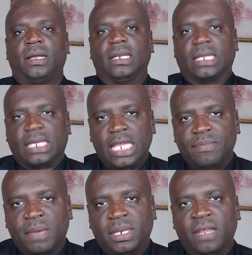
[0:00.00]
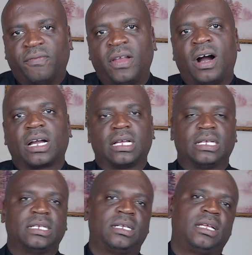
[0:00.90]
And keep them in the flock.
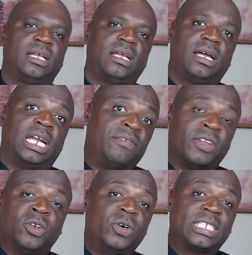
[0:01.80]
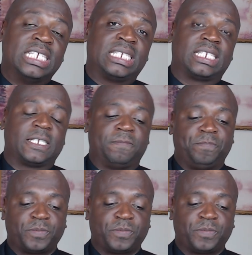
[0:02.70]
And if you notice